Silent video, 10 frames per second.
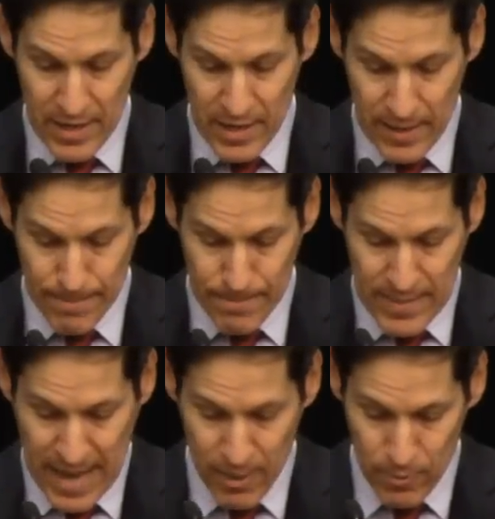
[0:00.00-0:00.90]
Um,
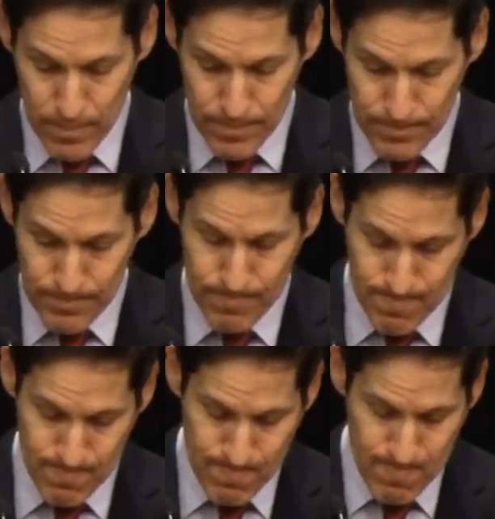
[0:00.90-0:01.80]
now,
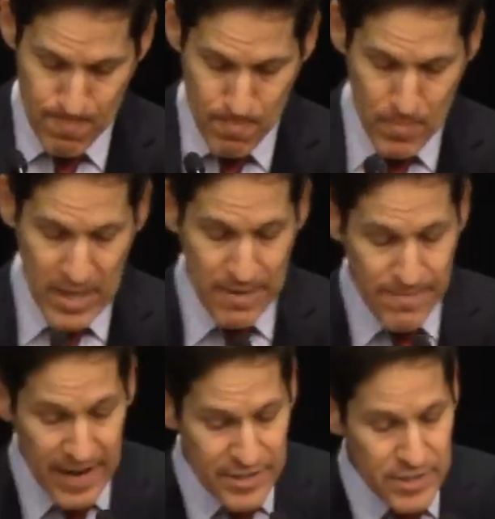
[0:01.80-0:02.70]

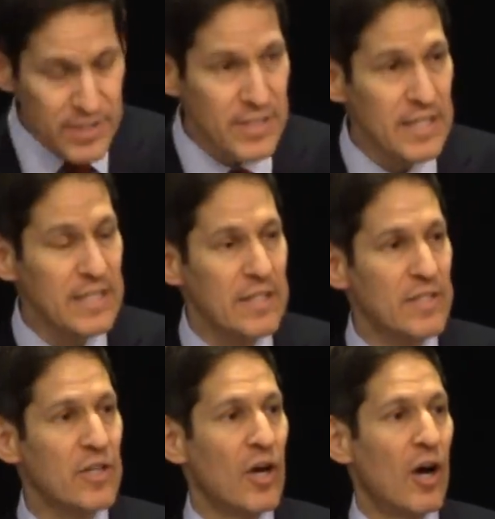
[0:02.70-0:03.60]
infectious
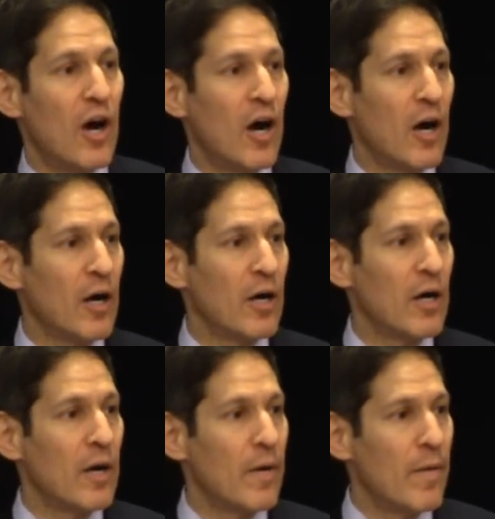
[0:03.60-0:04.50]
diseases are
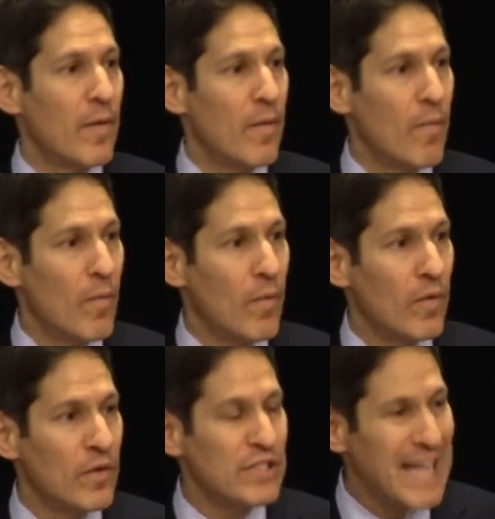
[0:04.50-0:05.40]

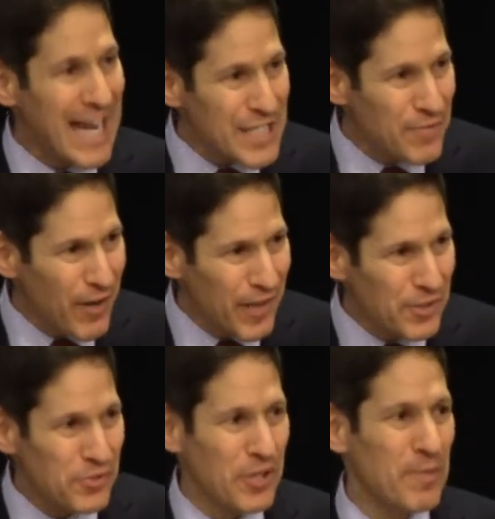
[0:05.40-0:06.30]
satisfying to
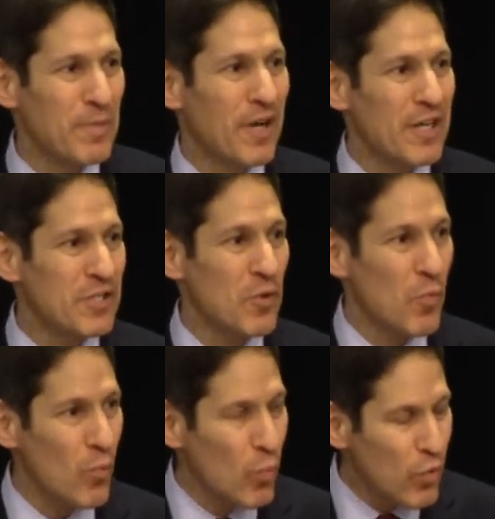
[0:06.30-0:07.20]
treat because
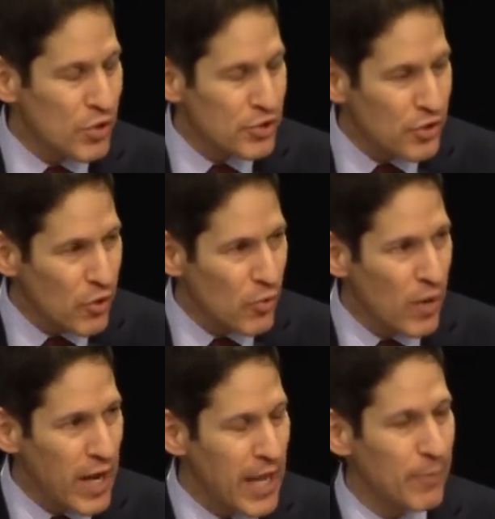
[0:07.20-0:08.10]
we're
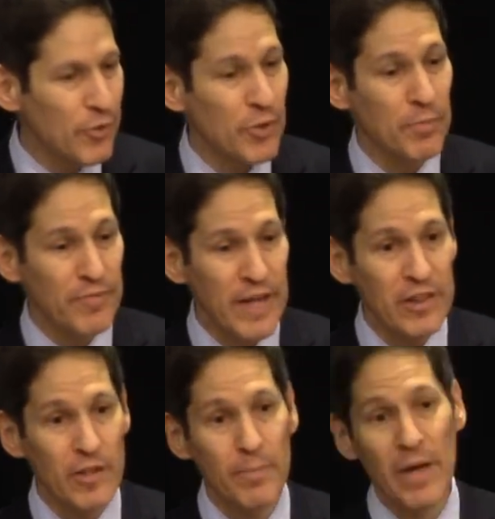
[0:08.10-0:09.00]
so able to
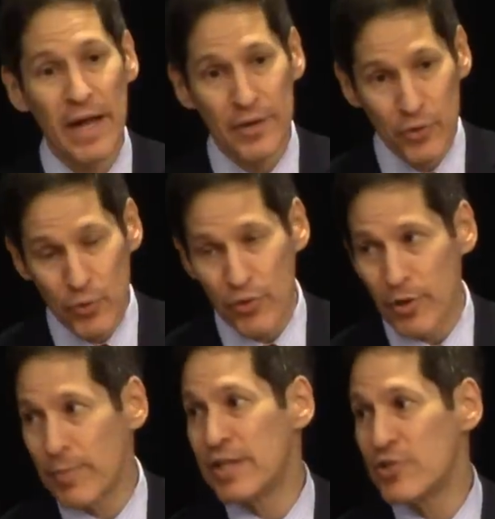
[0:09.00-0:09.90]
prevent them and cure
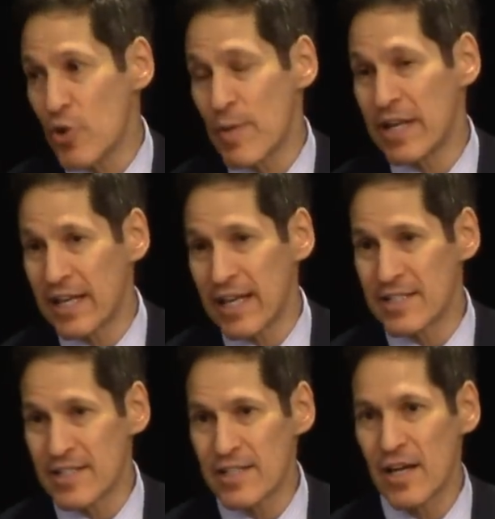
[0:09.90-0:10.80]
them in so many
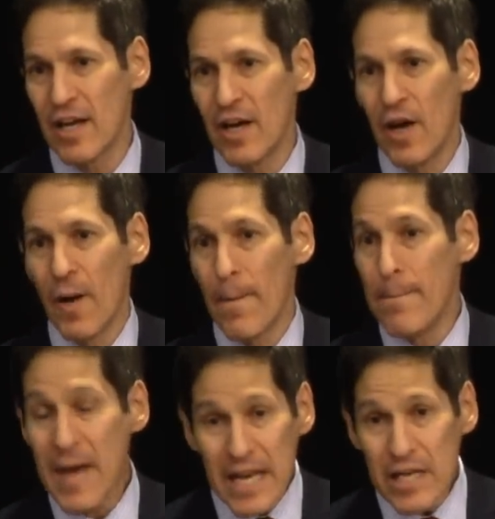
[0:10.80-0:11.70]
cases.
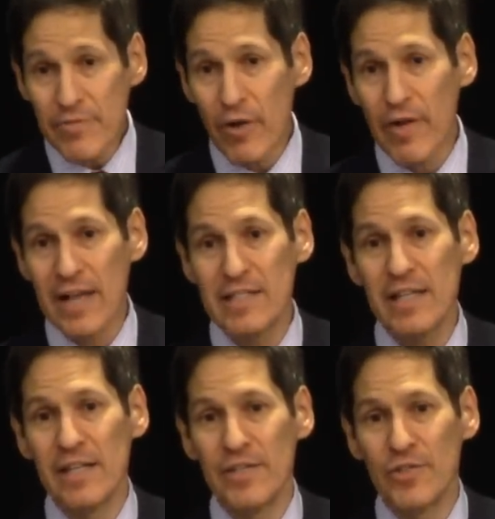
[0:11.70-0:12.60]
Many of our
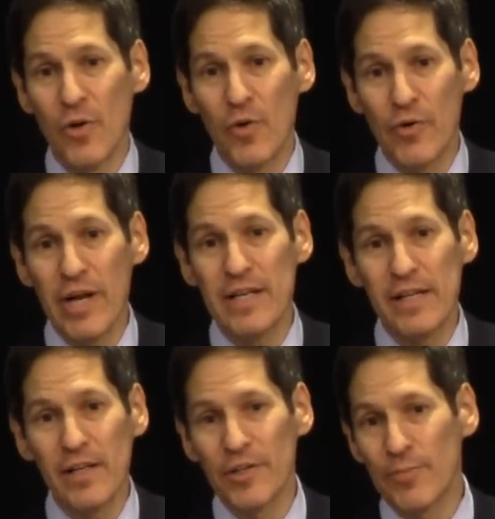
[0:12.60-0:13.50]
vaccines owe a great
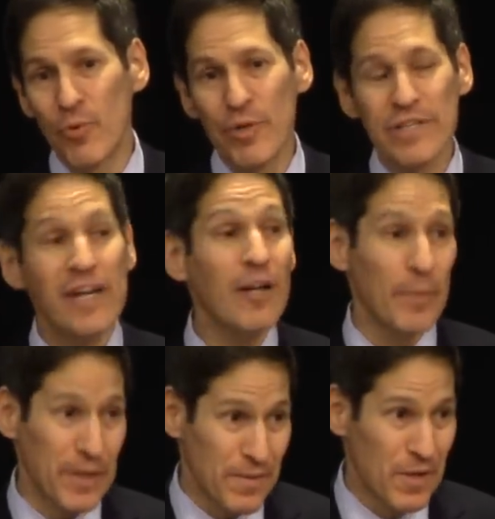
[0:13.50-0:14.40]
deal to Maurice
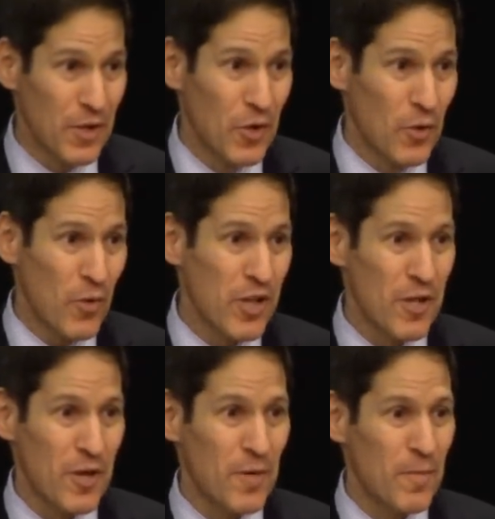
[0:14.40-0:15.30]
Hilleman, one of
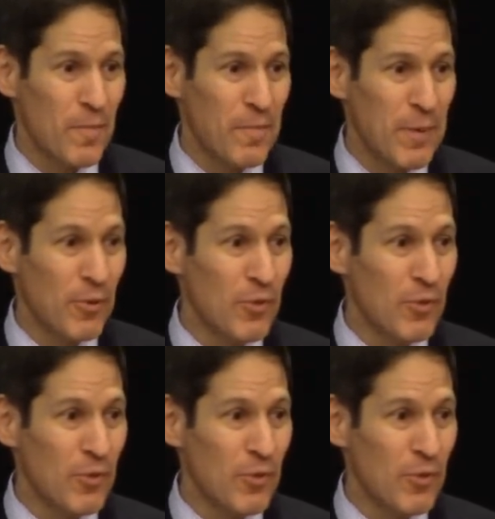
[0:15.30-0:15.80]
the people